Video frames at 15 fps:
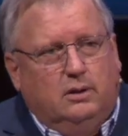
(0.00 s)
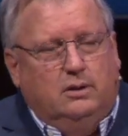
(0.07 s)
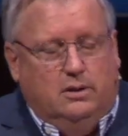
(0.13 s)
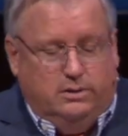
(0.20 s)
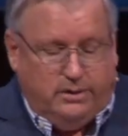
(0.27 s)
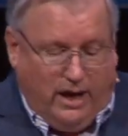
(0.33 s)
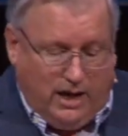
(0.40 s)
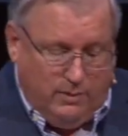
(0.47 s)

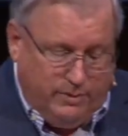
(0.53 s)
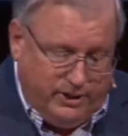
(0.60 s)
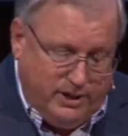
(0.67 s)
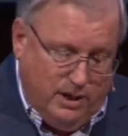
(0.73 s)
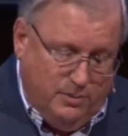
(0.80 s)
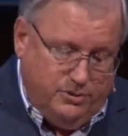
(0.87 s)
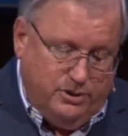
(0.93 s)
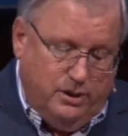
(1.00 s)
Solomon
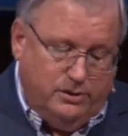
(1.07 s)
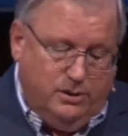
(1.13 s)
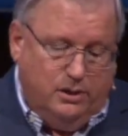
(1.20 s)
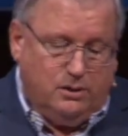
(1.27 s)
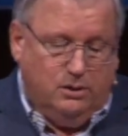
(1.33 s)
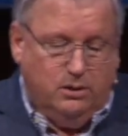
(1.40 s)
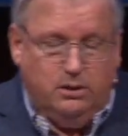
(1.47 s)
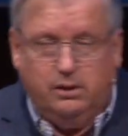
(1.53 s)
comes and he
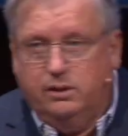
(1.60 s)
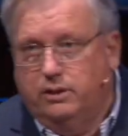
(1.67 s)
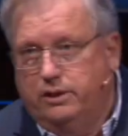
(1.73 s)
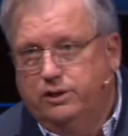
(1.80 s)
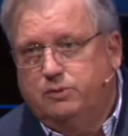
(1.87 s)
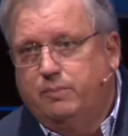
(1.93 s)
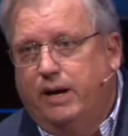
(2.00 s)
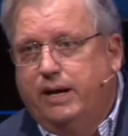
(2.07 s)
says, "Look,
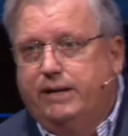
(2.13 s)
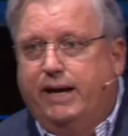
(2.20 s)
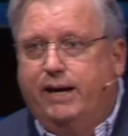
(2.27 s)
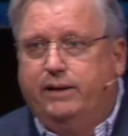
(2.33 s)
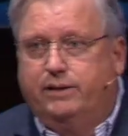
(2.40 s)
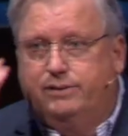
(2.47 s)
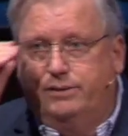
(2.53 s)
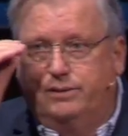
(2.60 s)
here's my
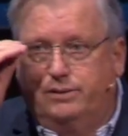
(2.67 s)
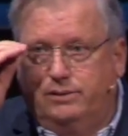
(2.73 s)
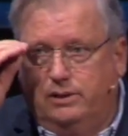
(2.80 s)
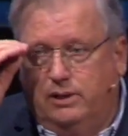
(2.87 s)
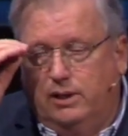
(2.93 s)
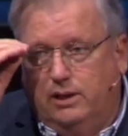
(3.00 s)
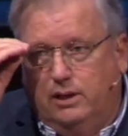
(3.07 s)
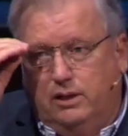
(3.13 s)
analysis.
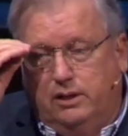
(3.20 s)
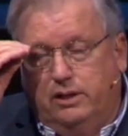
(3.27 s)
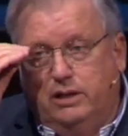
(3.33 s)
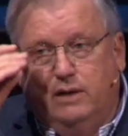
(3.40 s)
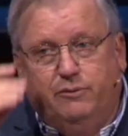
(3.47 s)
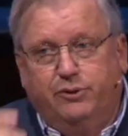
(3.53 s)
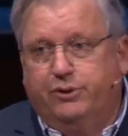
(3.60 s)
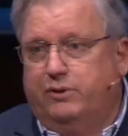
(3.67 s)
You're
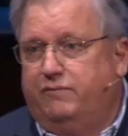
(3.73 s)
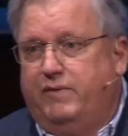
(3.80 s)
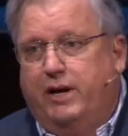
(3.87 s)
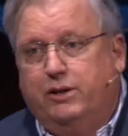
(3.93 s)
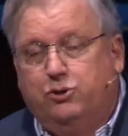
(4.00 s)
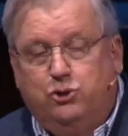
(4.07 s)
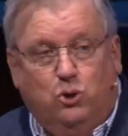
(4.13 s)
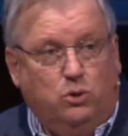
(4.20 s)
never going to
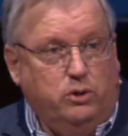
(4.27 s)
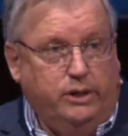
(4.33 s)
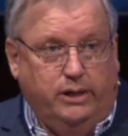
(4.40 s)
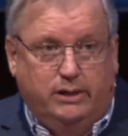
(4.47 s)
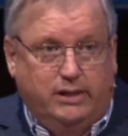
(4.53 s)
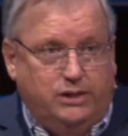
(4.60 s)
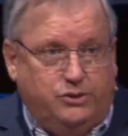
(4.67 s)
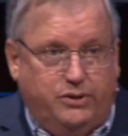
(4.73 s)
find joy
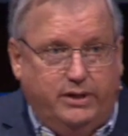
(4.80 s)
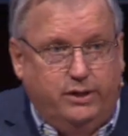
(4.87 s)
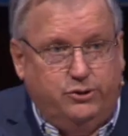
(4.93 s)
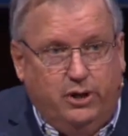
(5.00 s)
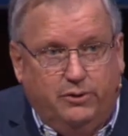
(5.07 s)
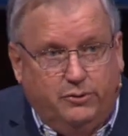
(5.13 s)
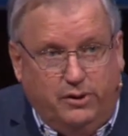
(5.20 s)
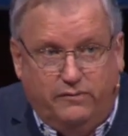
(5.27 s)
in these things.
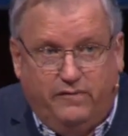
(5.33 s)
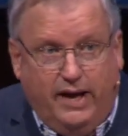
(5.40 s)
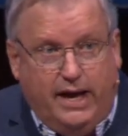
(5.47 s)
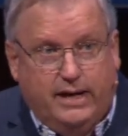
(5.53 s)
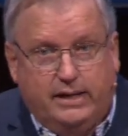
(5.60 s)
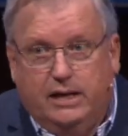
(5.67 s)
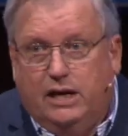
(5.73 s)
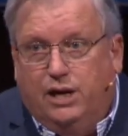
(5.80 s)
You're never going to
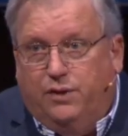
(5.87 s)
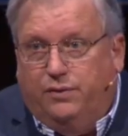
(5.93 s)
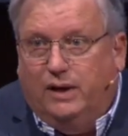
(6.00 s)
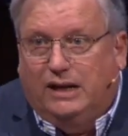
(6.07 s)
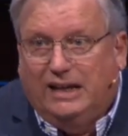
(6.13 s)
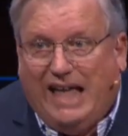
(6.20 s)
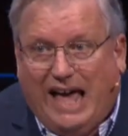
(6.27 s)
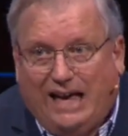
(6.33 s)
find the
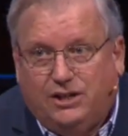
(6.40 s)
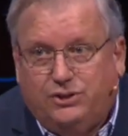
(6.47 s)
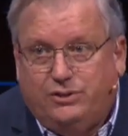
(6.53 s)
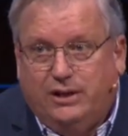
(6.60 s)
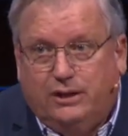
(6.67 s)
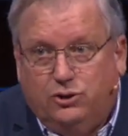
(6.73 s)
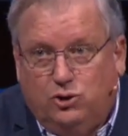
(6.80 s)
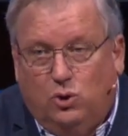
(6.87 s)

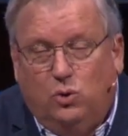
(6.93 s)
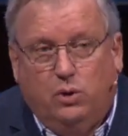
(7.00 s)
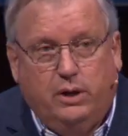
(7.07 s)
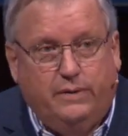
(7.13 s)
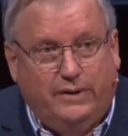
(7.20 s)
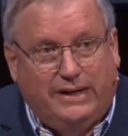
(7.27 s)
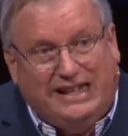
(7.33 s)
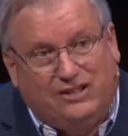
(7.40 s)
lasting joy,
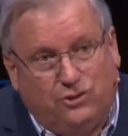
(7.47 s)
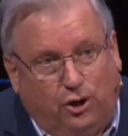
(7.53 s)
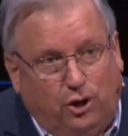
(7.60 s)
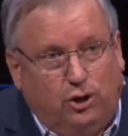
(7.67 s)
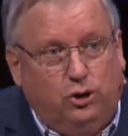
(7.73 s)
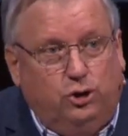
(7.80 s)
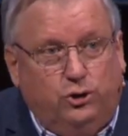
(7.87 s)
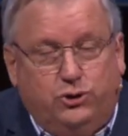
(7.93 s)
the
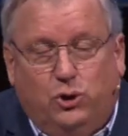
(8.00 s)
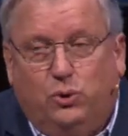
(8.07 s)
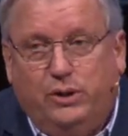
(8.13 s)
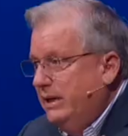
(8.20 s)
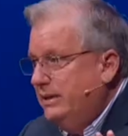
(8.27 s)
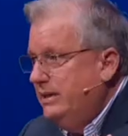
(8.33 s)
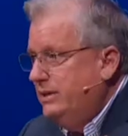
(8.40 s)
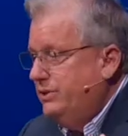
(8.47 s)
eternal joy
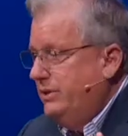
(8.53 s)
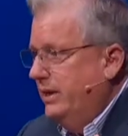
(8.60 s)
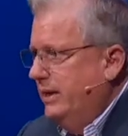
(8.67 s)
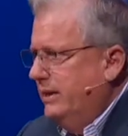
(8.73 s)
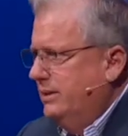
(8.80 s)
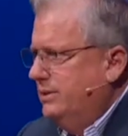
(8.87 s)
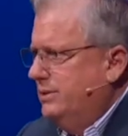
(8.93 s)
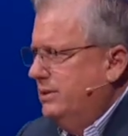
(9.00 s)
in these
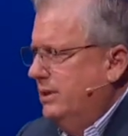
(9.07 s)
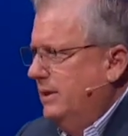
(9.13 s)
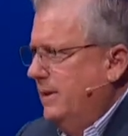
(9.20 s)
things.